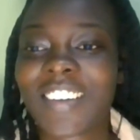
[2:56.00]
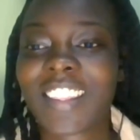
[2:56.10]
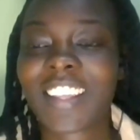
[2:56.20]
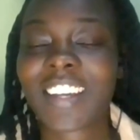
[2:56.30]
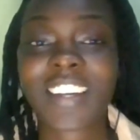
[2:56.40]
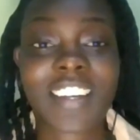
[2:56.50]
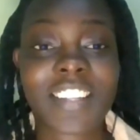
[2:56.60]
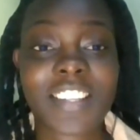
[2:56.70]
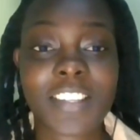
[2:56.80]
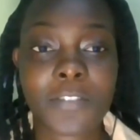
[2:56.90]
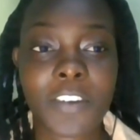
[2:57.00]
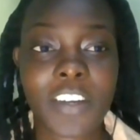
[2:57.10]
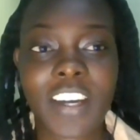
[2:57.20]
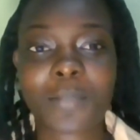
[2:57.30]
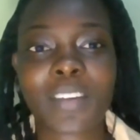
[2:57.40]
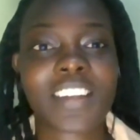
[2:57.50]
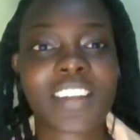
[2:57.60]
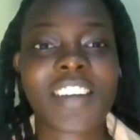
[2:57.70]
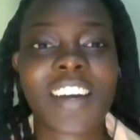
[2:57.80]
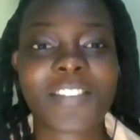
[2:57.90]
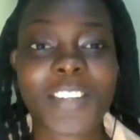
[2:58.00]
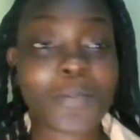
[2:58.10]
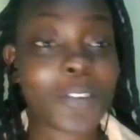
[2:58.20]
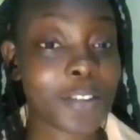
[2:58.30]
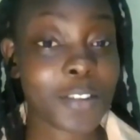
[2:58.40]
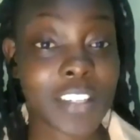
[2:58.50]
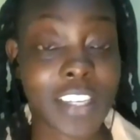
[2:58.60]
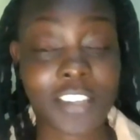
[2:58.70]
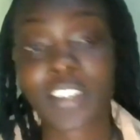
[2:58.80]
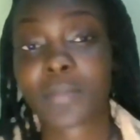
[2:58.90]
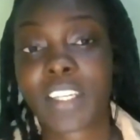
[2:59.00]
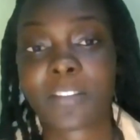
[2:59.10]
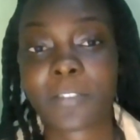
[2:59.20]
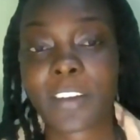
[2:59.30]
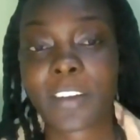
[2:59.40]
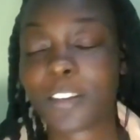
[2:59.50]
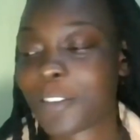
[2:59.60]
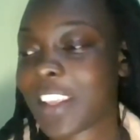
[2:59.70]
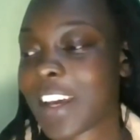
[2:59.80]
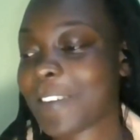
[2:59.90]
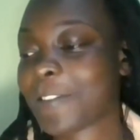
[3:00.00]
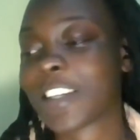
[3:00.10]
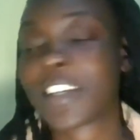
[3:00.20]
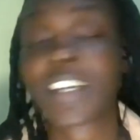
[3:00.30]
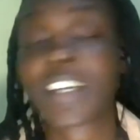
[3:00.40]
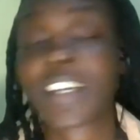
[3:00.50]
think it's very humbling to have someone who's actually a media fellow for the AFTA